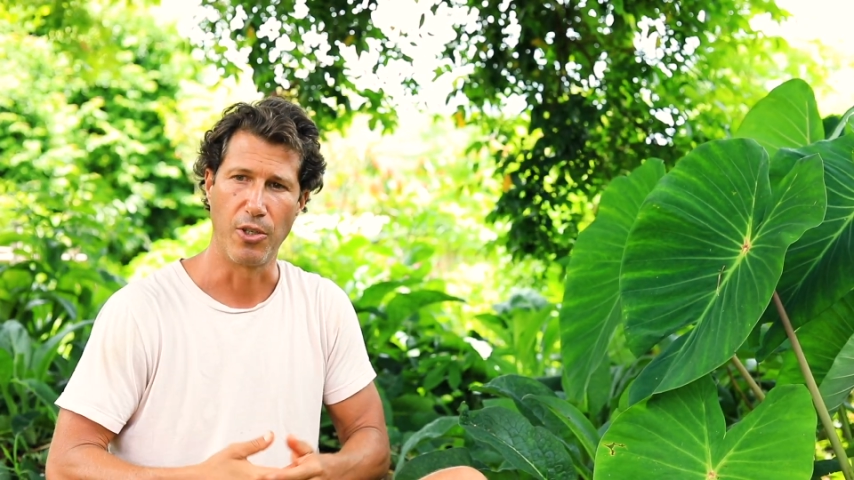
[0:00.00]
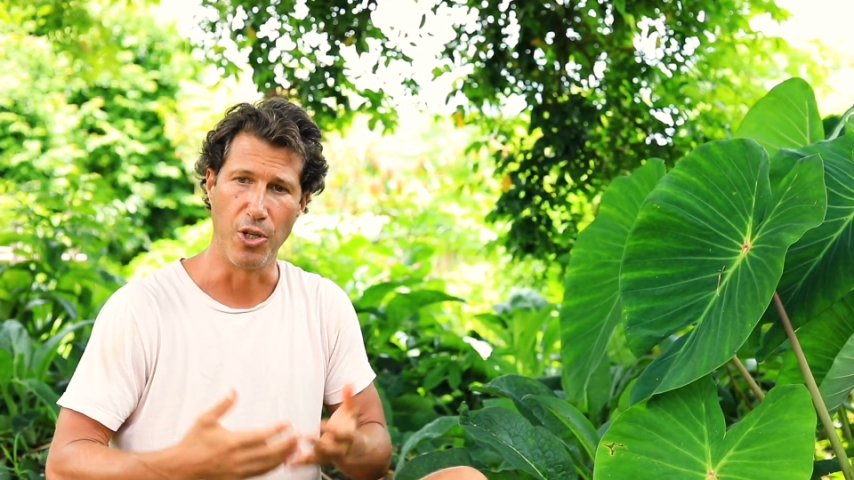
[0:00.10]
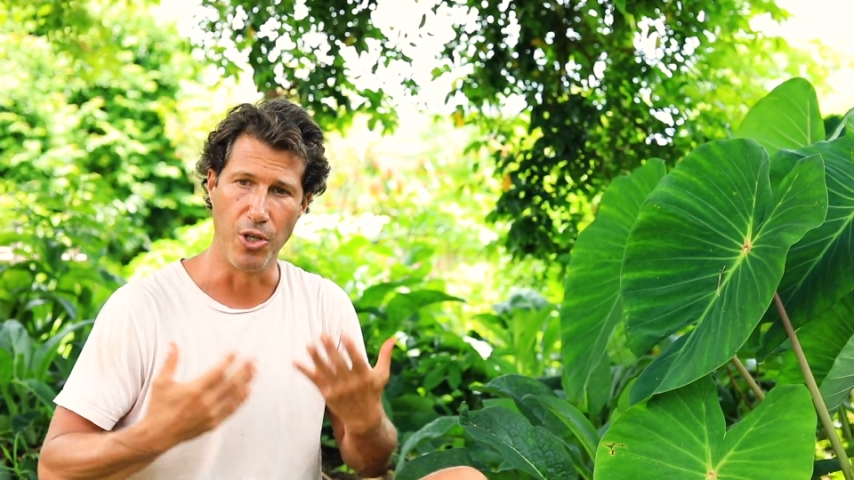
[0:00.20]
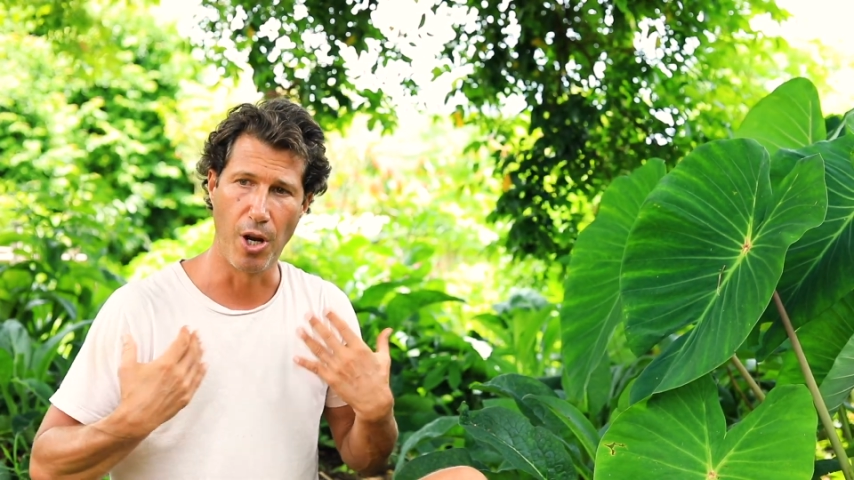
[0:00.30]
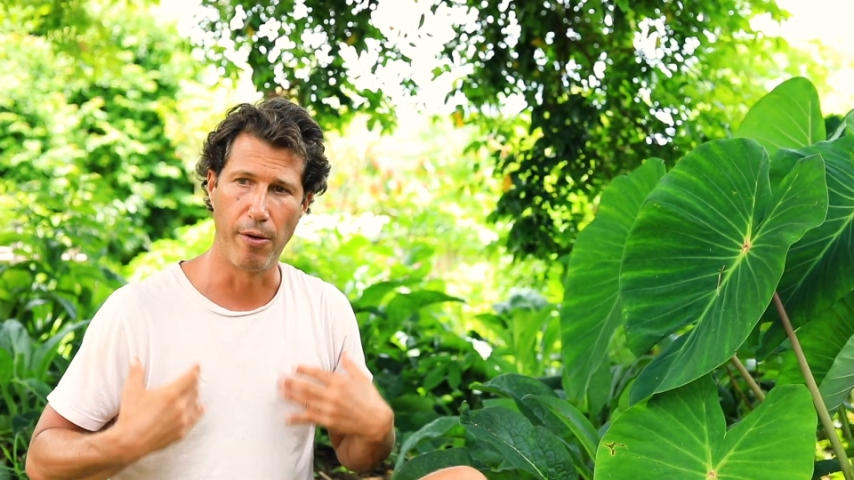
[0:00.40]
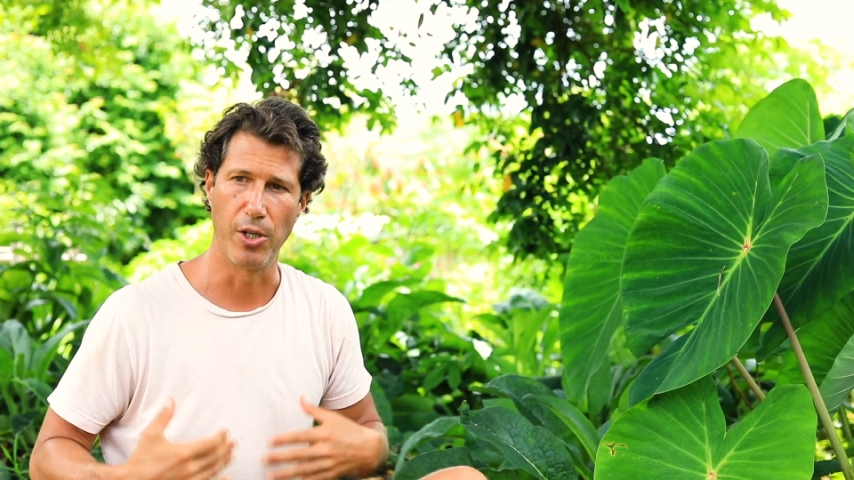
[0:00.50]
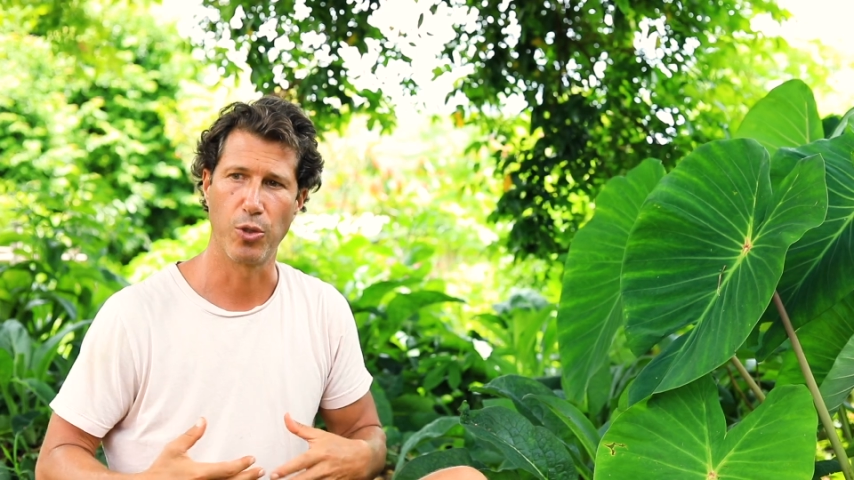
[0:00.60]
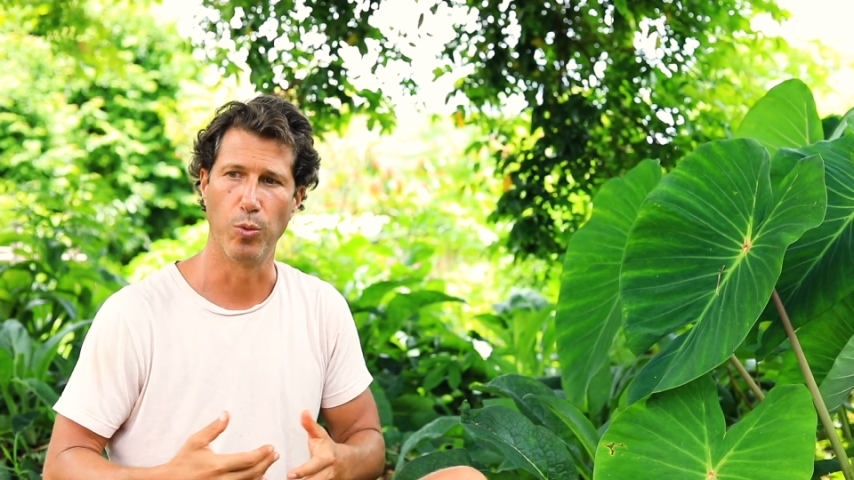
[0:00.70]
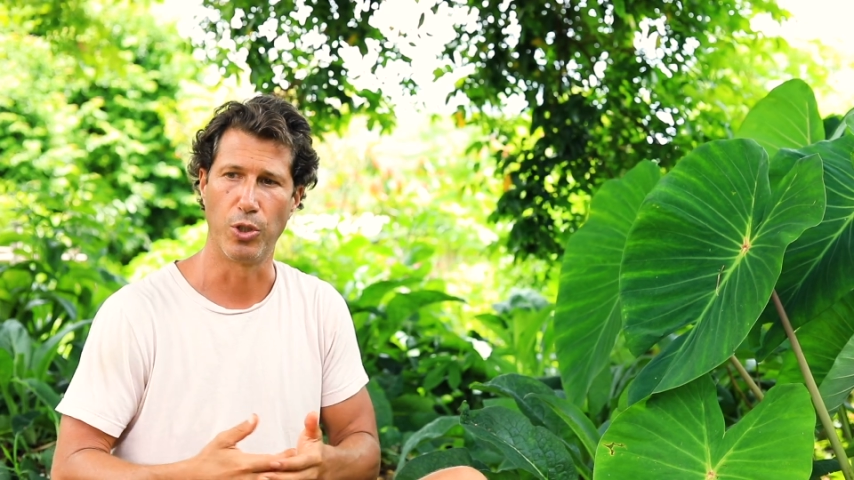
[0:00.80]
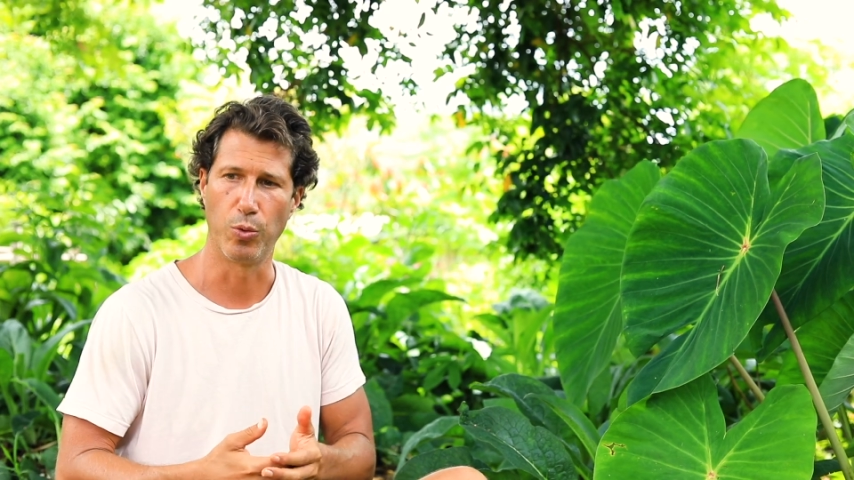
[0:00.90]
to
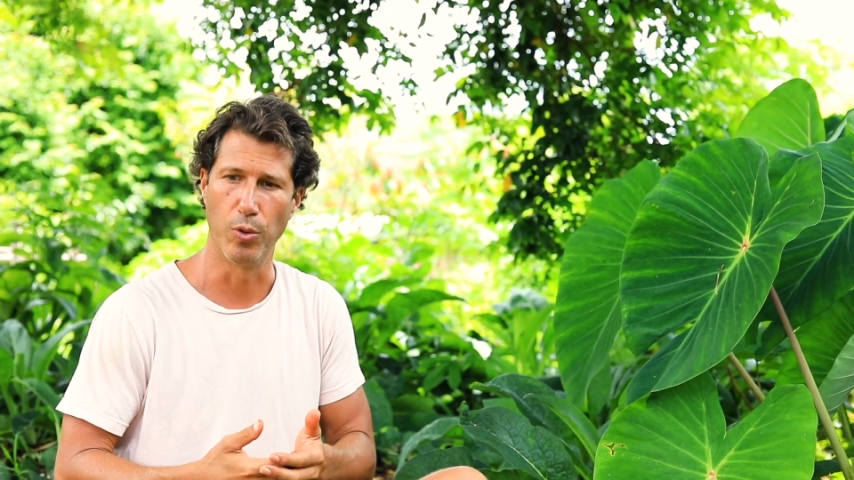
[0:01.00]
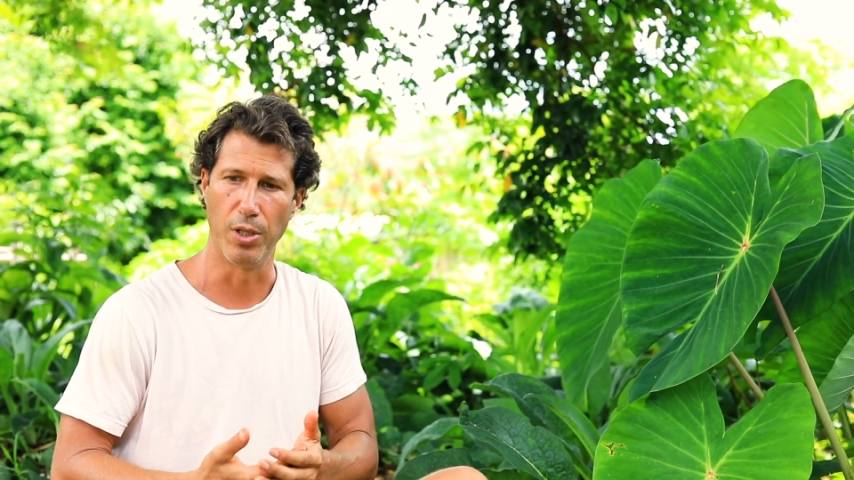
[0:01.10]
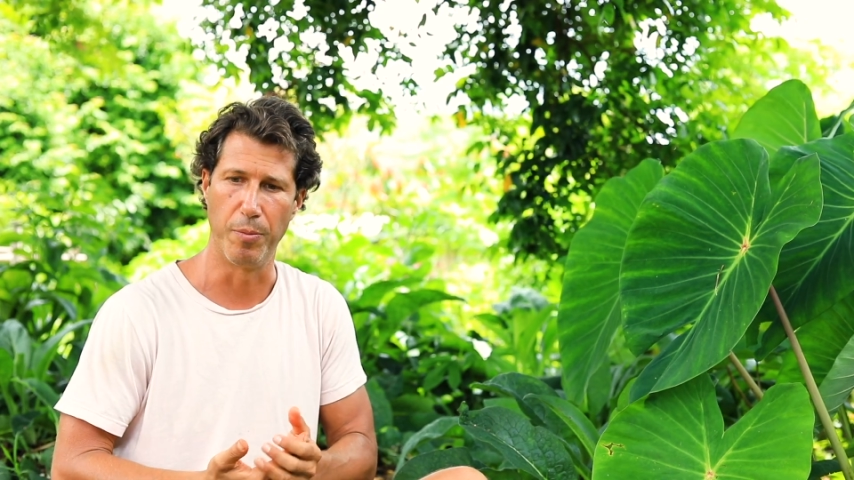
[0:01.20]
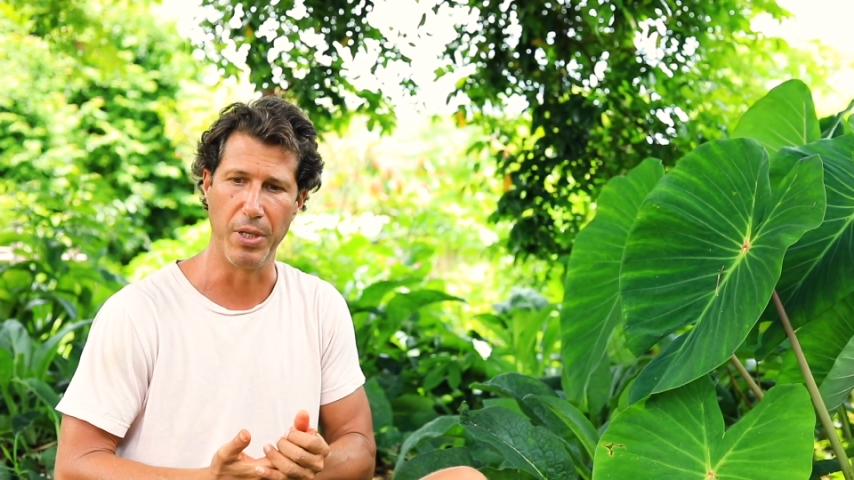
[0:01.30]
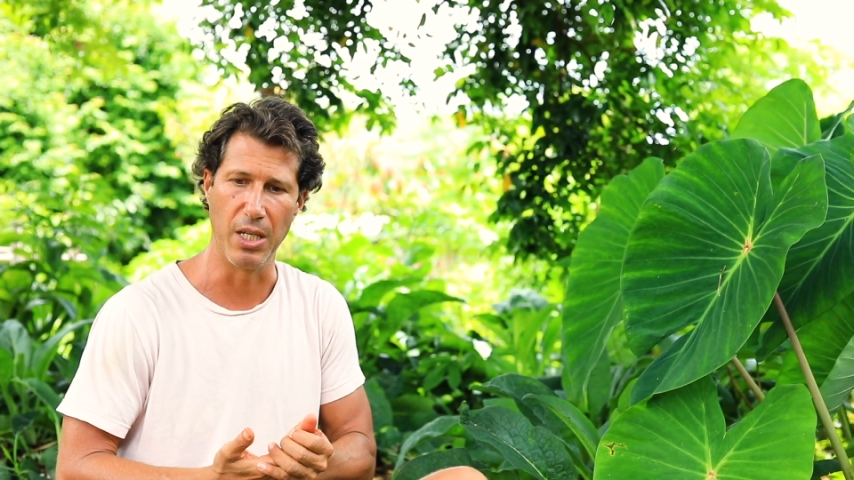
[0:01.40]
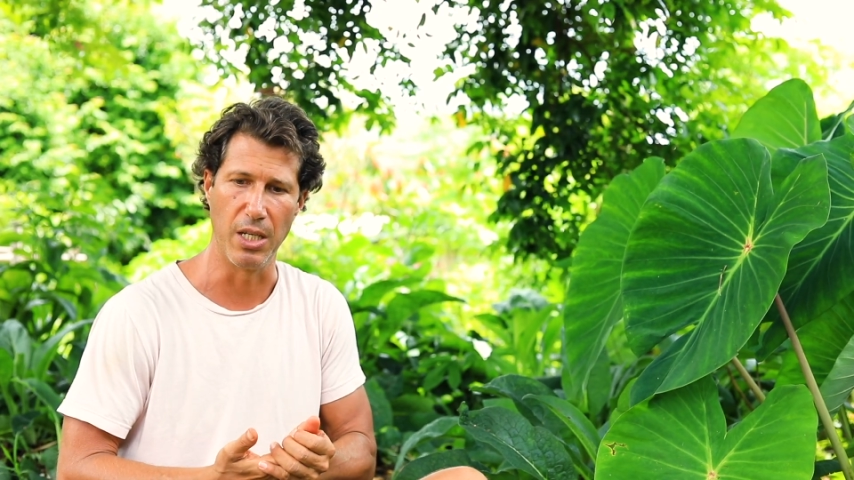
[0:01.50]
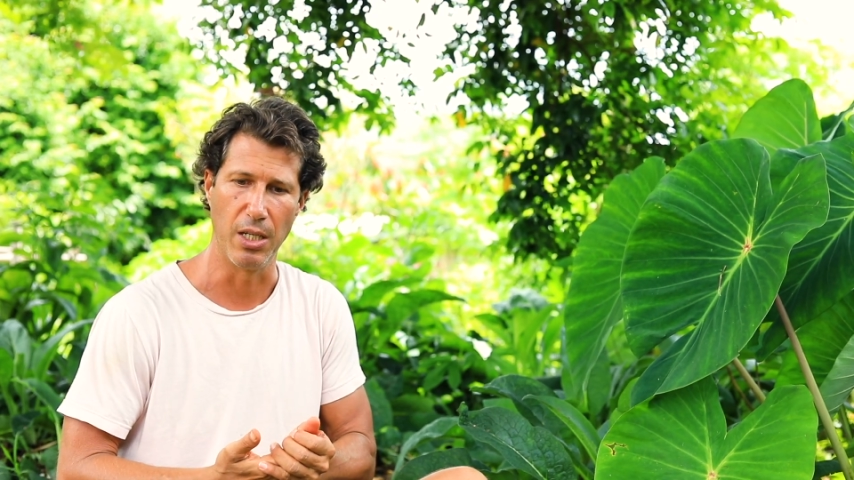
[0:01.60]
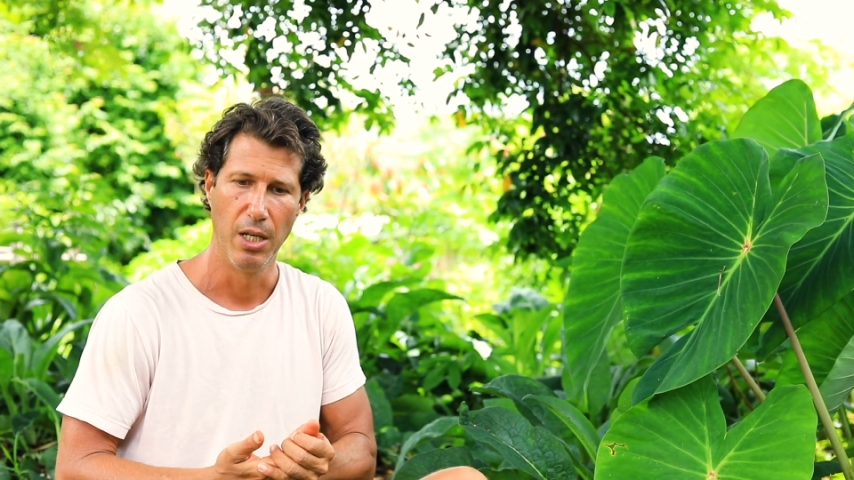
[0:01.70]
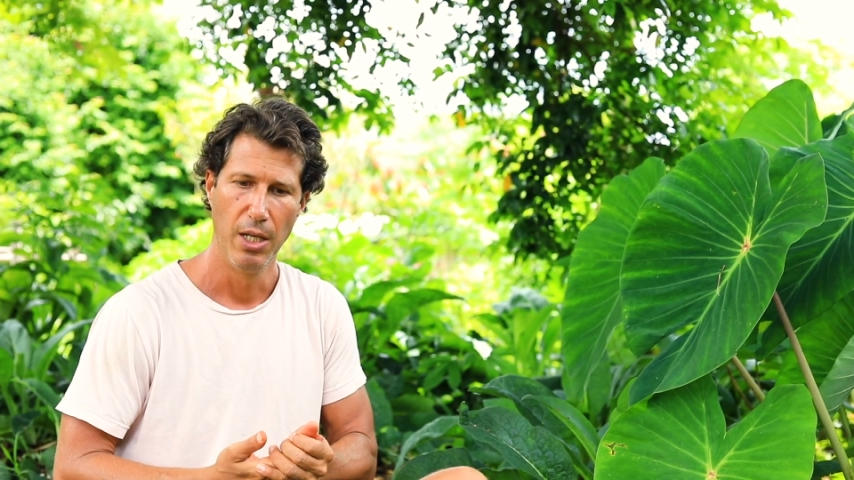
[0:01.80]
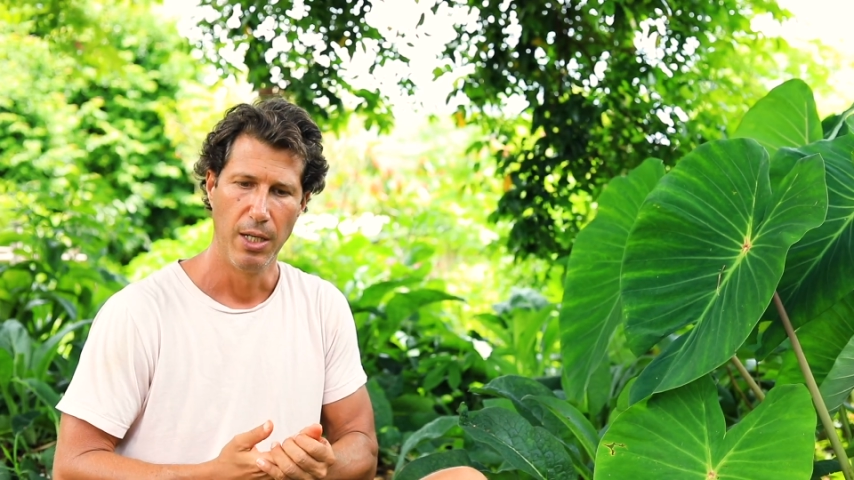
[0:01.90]
nourish, which would be